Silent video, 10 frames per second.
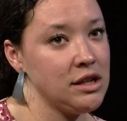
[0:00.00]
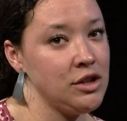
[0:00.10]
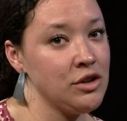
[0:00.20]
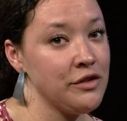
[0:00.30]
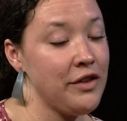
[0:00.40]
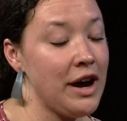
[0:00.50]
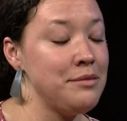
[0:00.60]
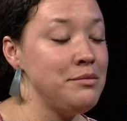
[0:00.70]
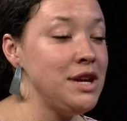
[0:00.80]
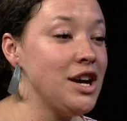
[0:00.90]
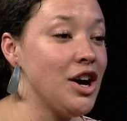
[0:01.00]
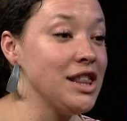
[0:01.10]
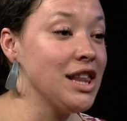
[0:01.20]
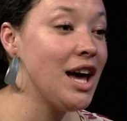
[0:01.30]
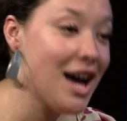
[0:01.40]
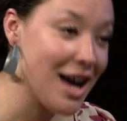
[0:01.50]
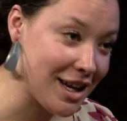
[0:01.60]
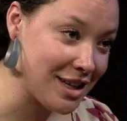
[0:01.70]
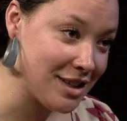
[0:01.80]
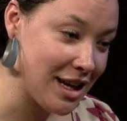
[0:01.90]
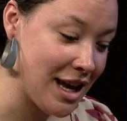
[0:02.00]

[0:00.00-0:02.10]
You can find me online